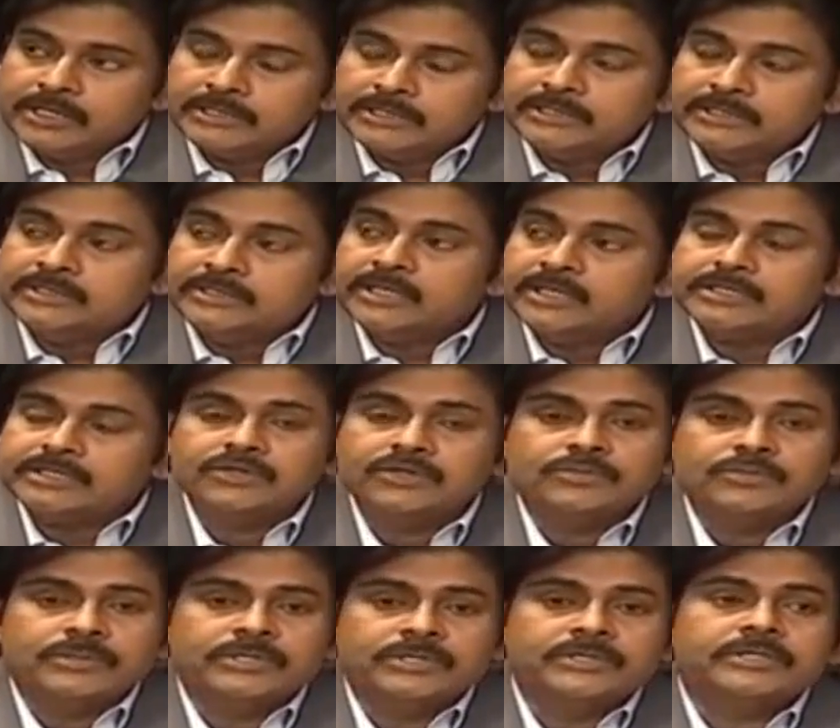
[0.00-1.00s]
it did not
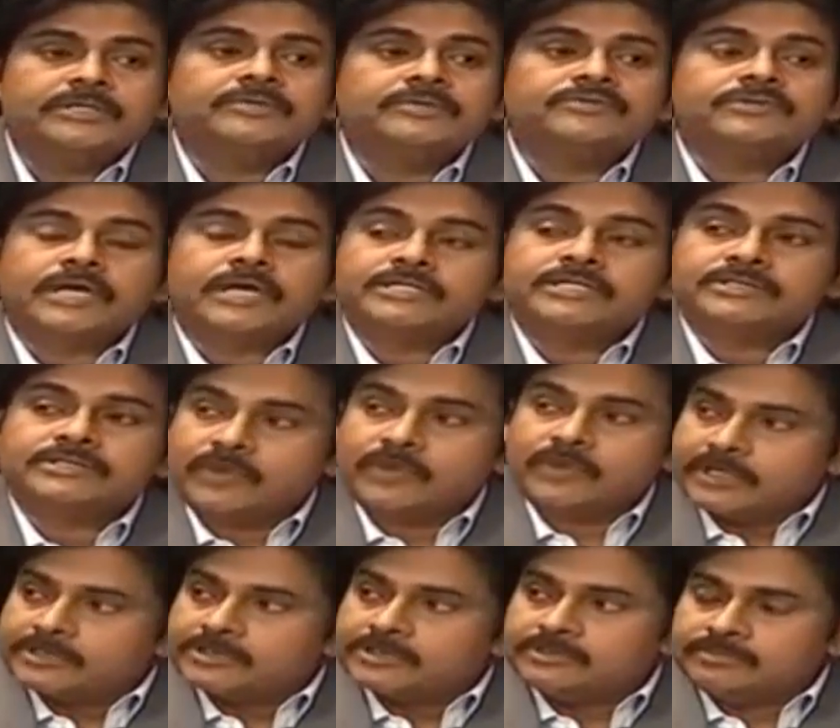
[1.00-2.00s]
give me enough
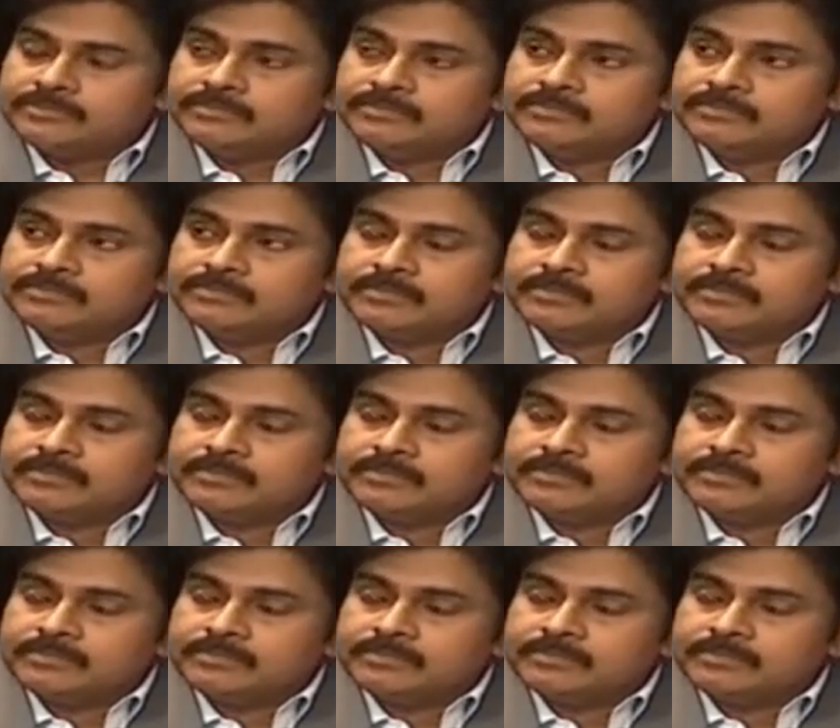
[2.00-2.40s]
satisfaction.